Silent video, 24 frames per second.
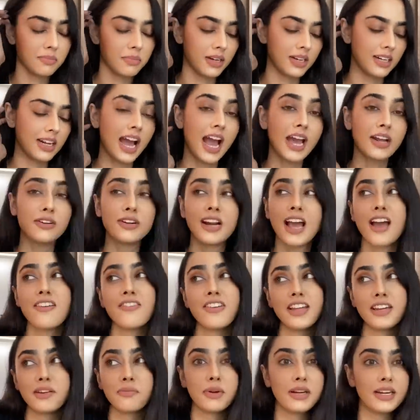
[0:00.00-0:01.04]
But I don't have
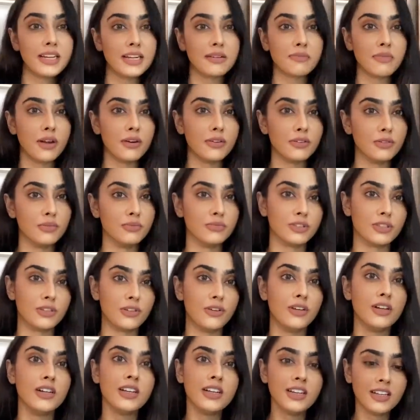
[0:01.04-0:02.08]
anybody in my room, so